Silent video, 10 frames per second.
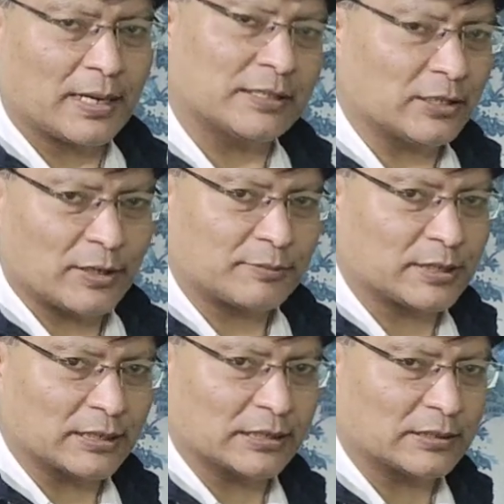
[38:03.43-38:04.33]
I think you
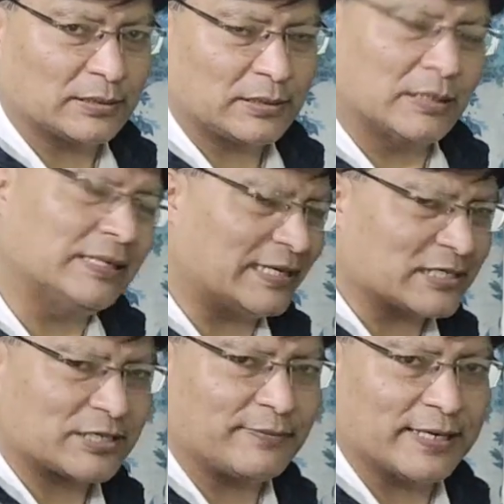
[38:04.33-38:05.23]
have done it. Let
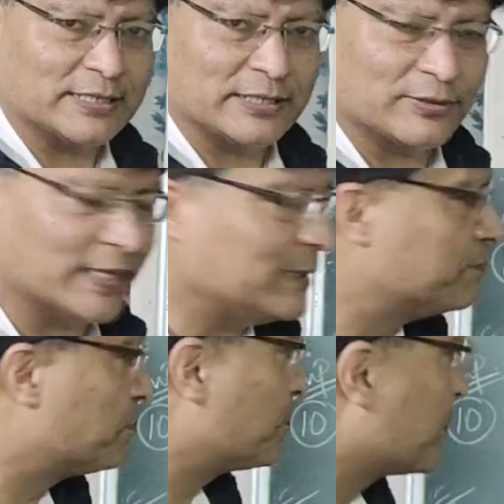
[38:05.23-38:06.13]
us revise it,
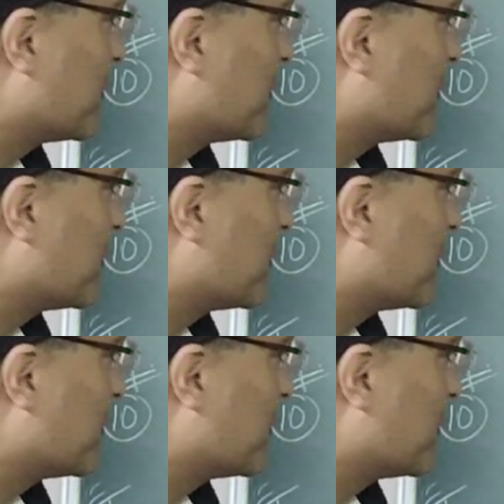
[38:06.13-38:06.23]
okay?